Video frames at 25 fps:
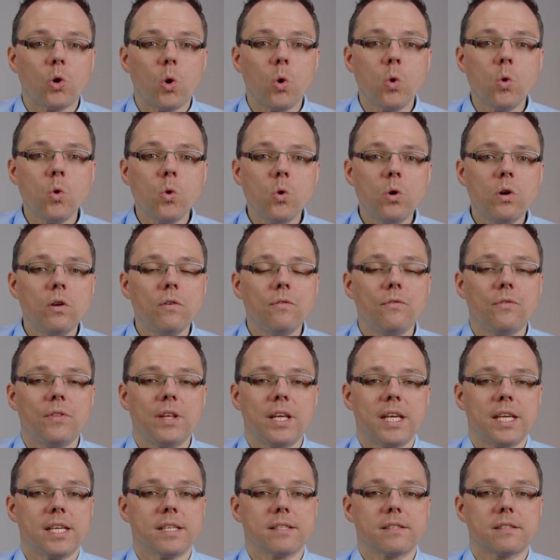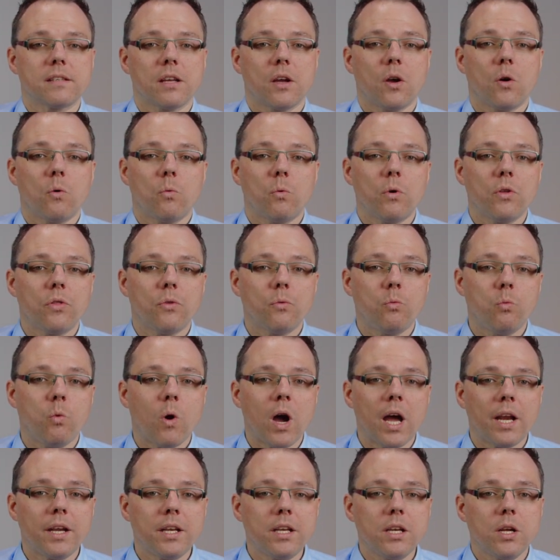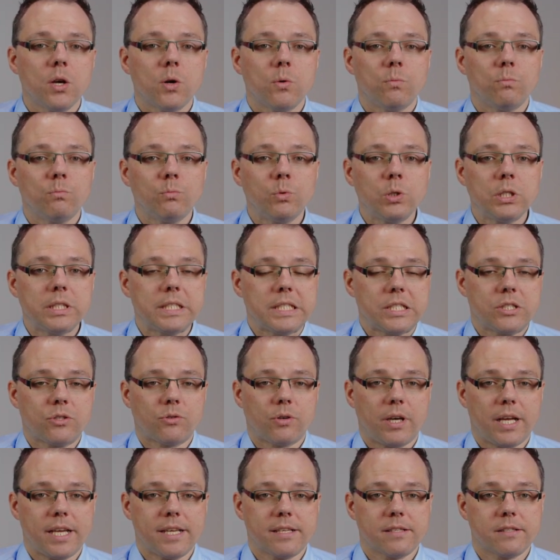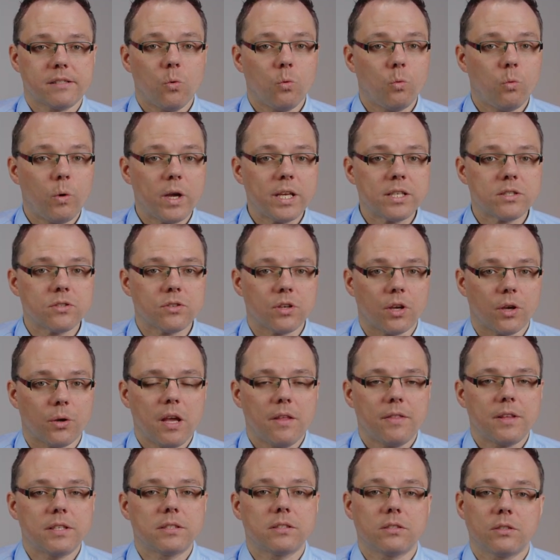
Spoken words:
all of these with one MultiTrace window. This is